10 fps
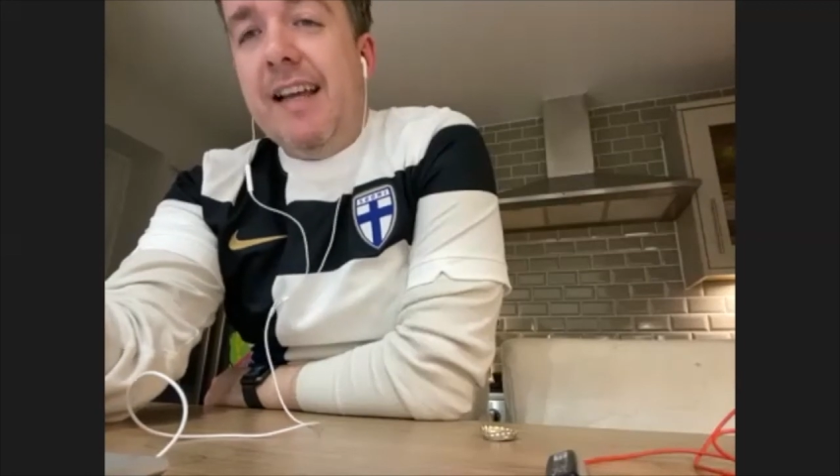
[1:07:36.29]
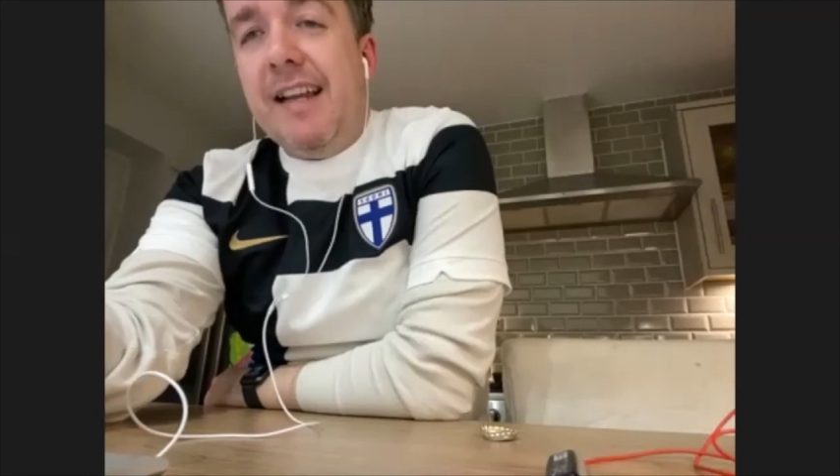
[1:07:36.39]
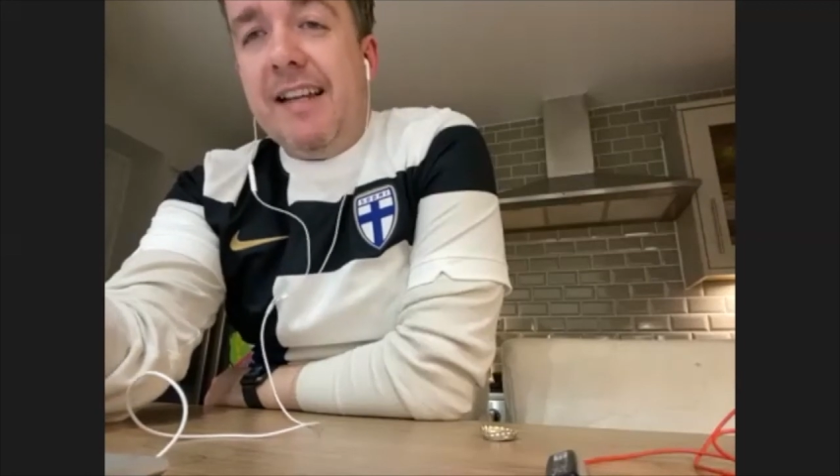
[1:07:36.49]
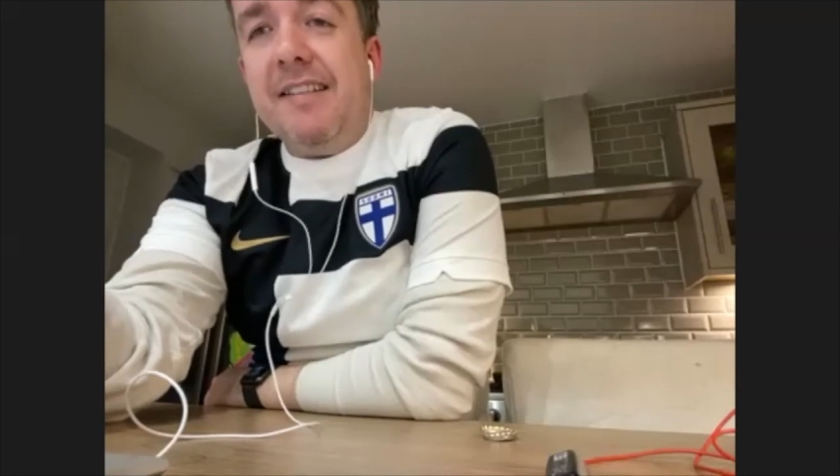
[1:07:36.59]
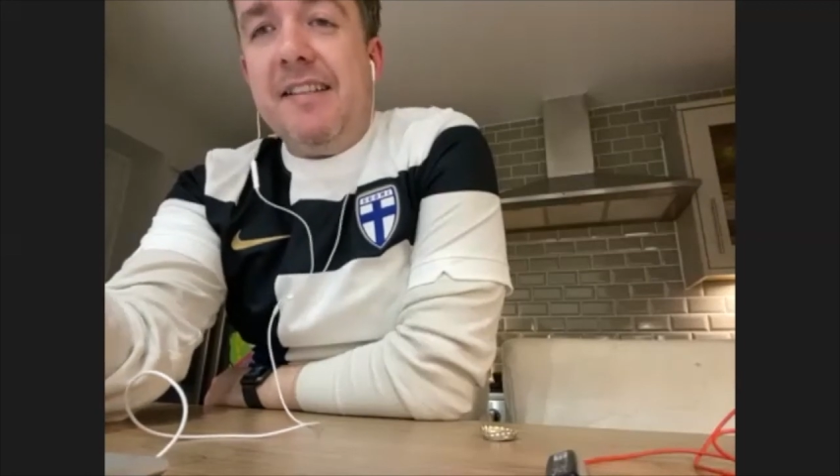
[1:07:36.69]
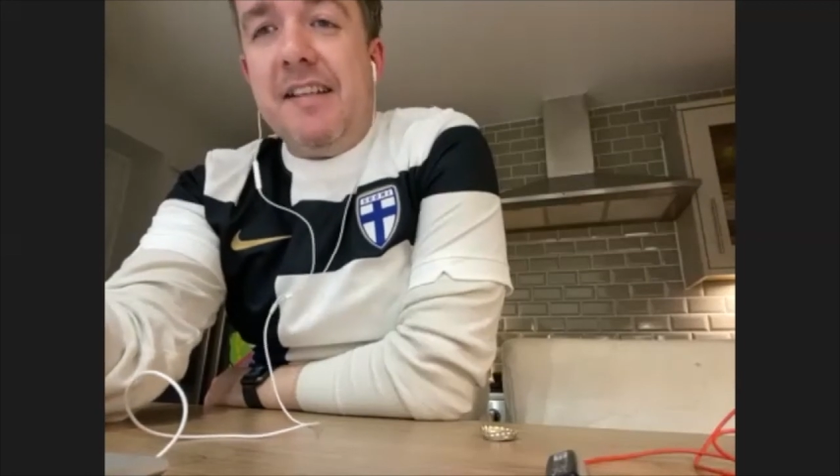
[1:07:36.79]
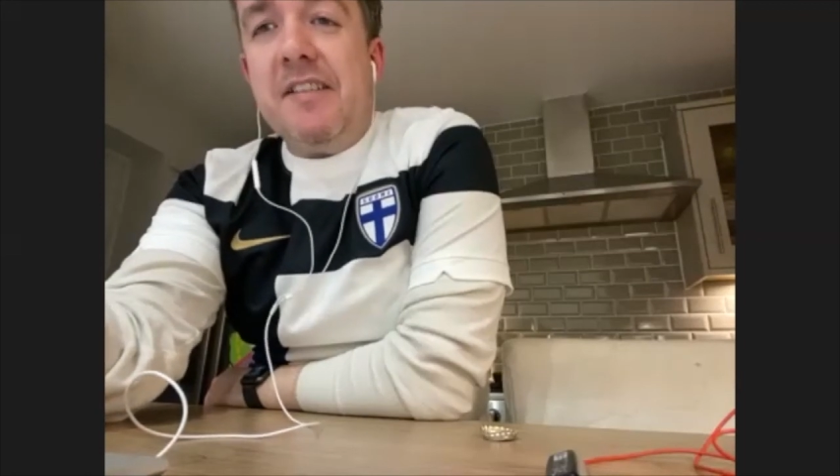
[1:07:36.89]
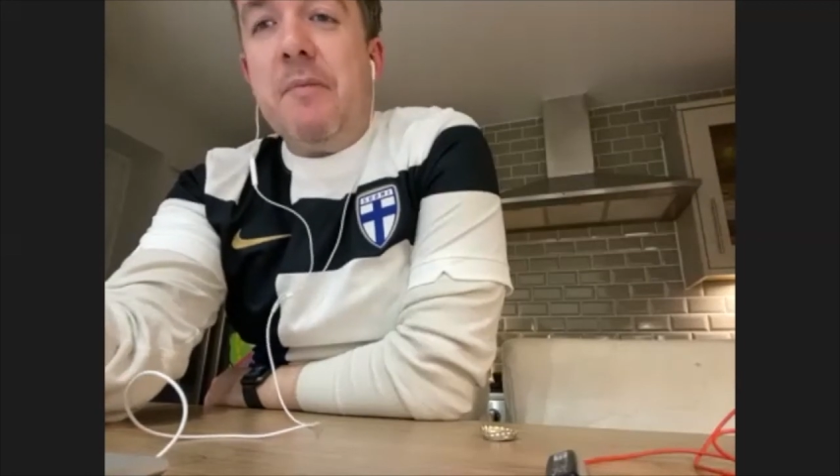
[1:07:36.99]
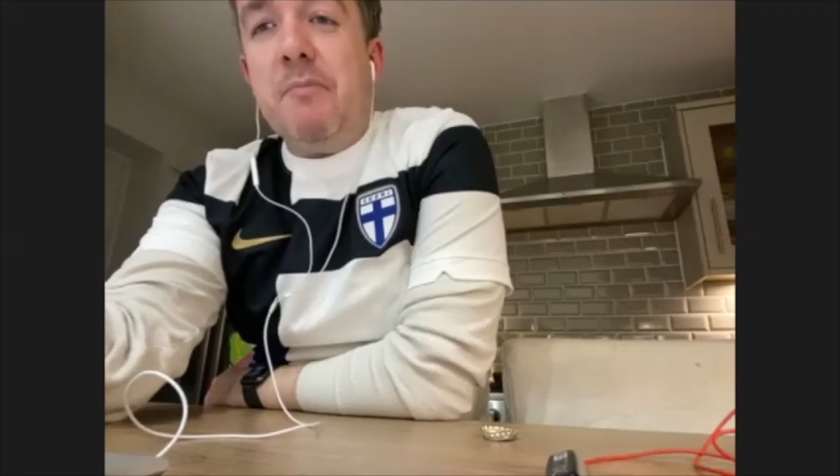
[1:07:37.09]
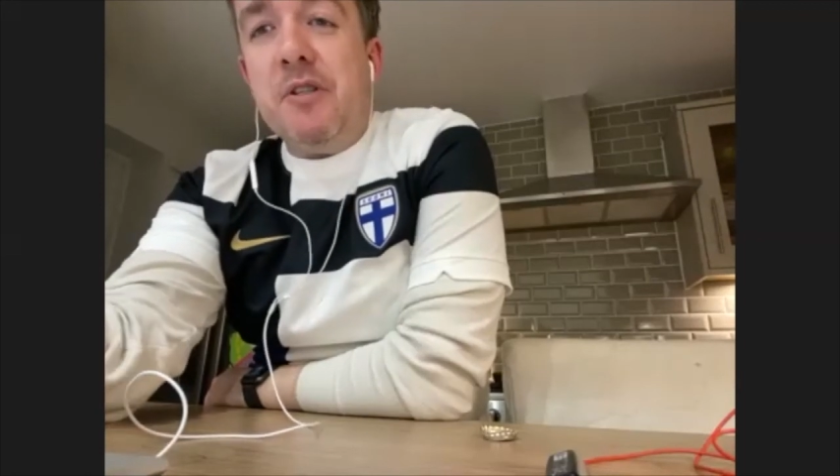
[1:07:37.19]
And this is the
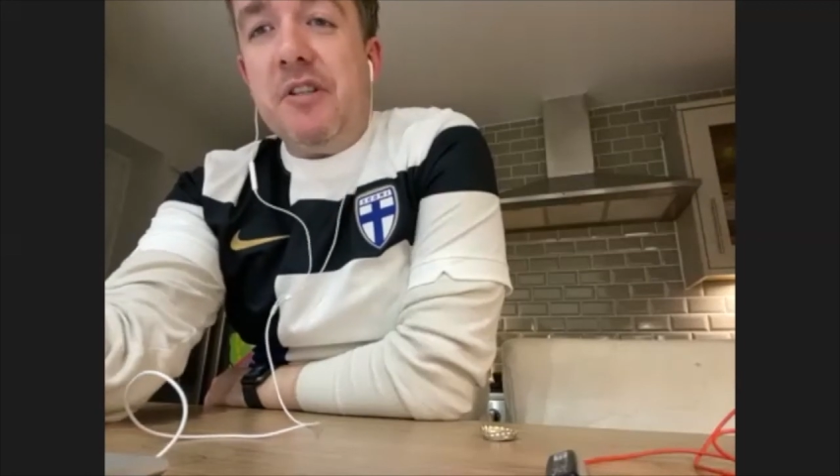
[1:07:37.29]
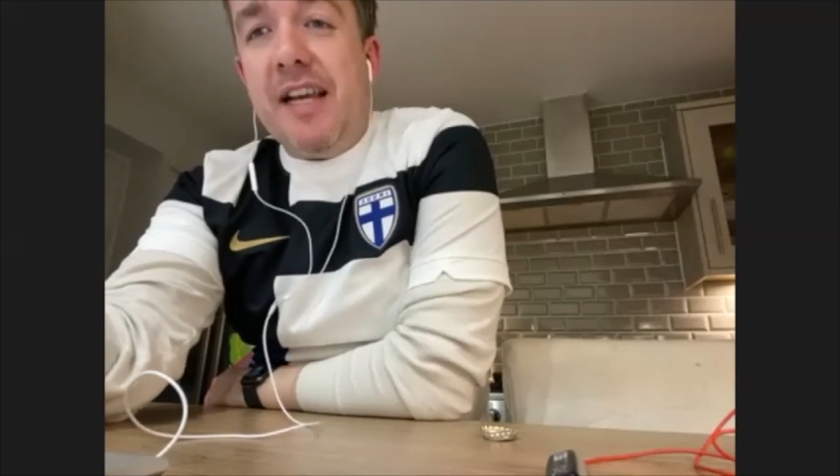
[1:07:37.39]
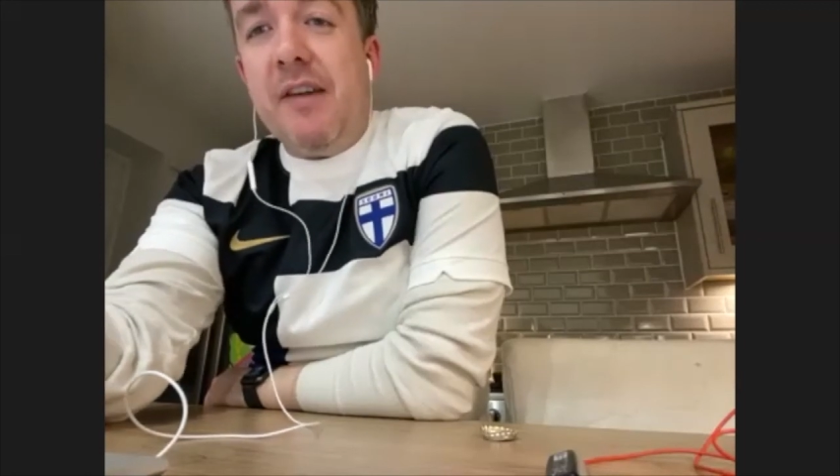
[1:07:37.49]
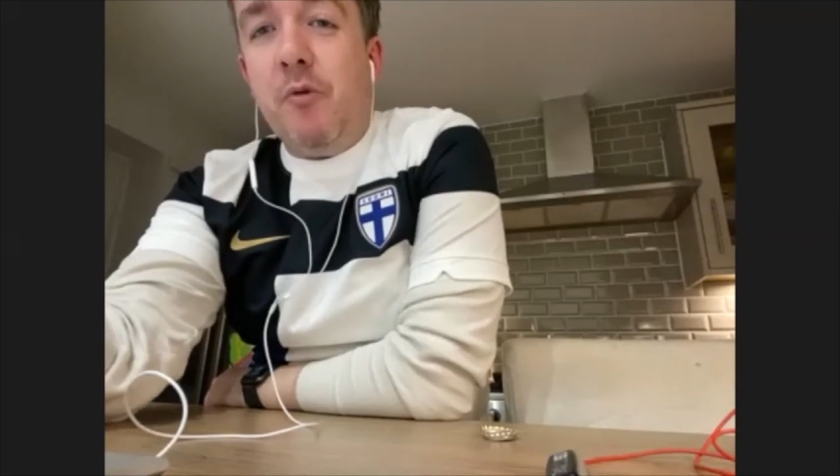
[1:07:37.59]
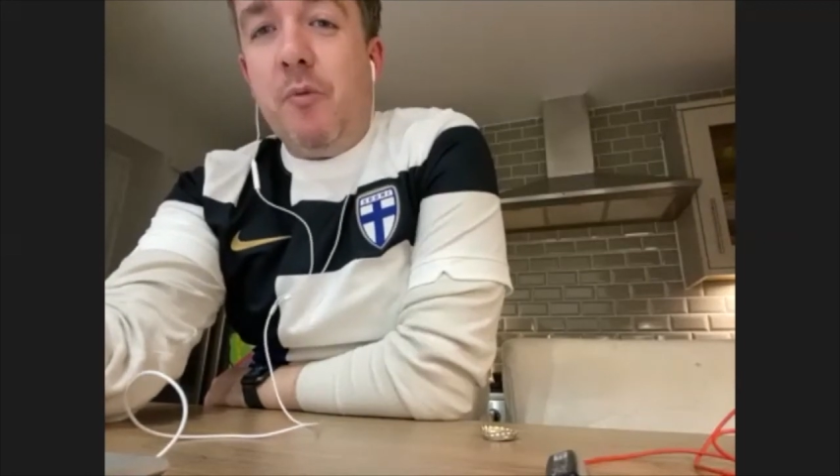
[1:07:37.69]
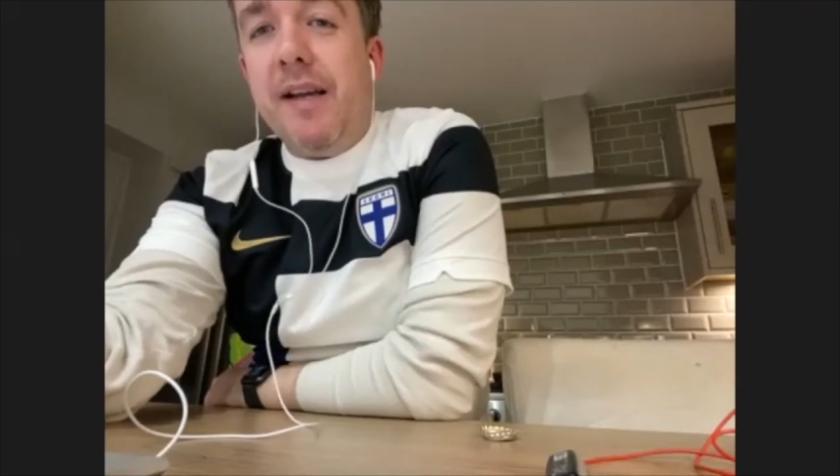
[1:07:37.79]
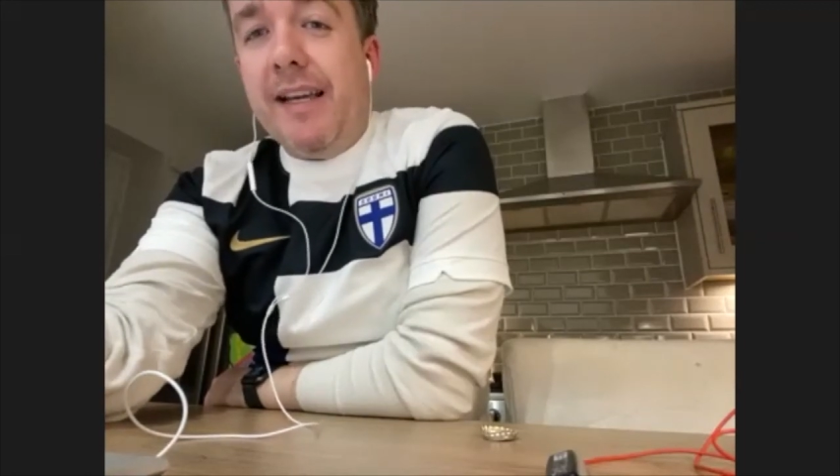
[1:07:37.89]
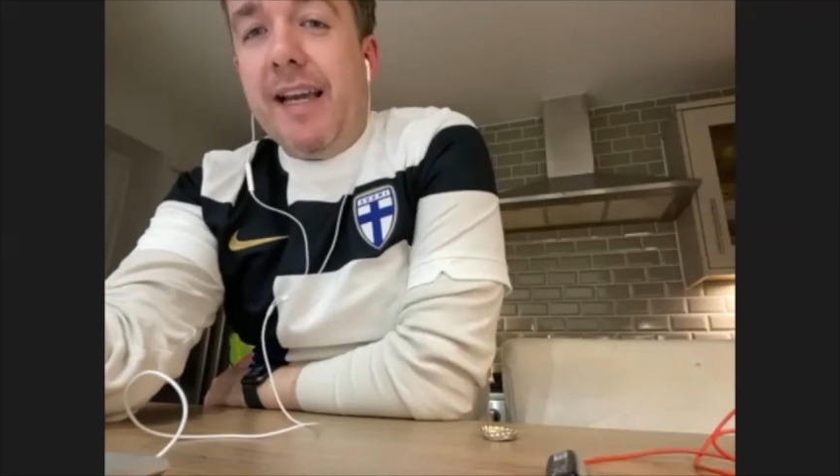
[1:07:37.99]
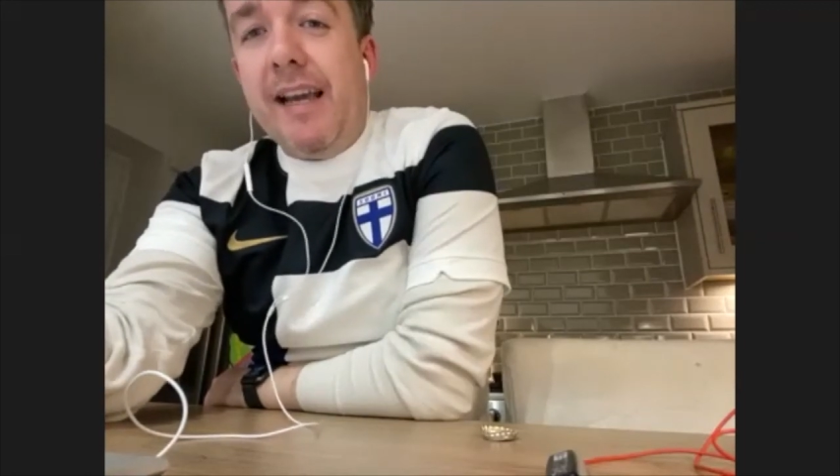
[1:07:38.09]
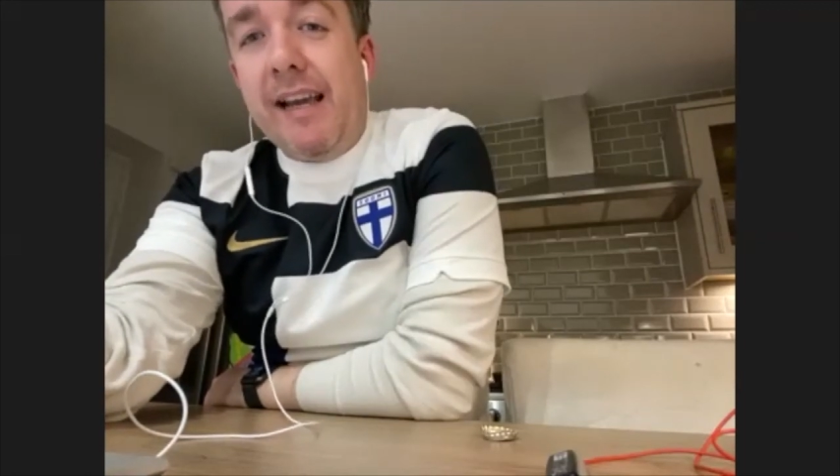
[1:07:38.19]
assumption, it will be a
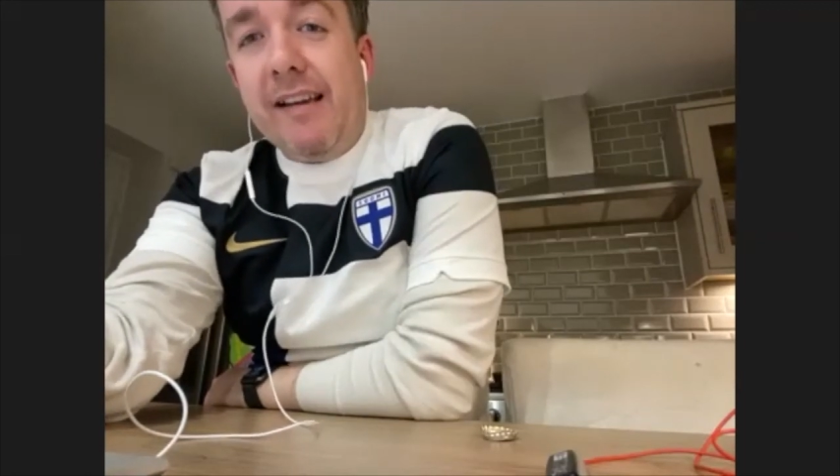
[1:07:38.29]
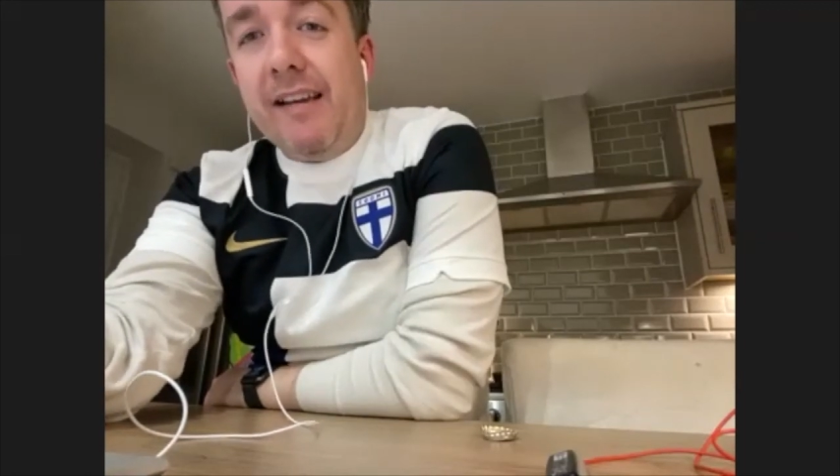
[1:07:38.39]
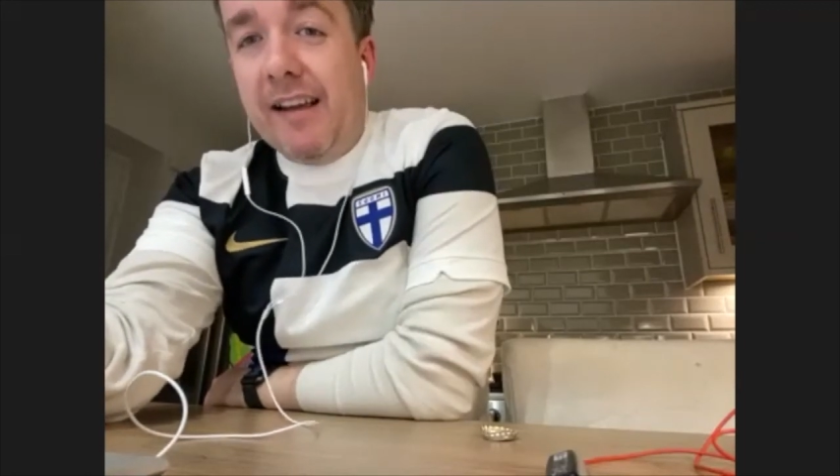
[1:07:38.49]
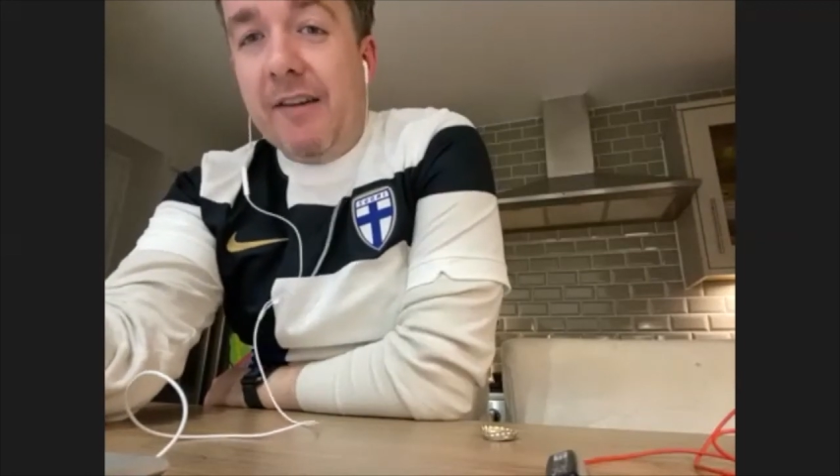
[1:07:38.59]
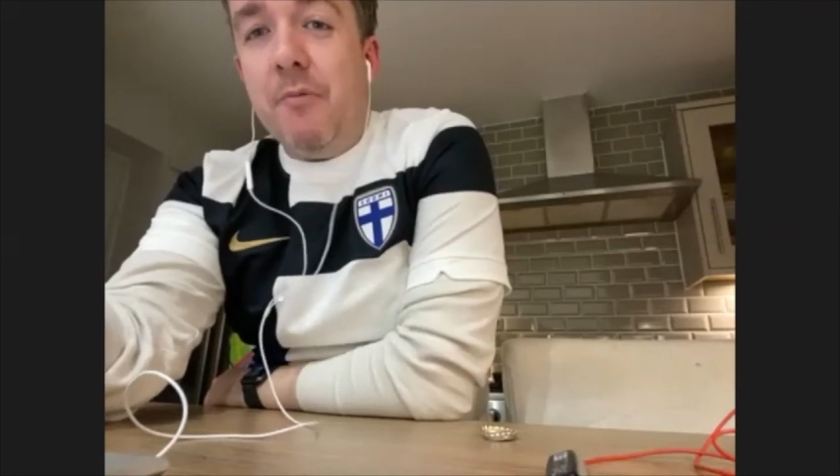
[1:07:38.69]
year.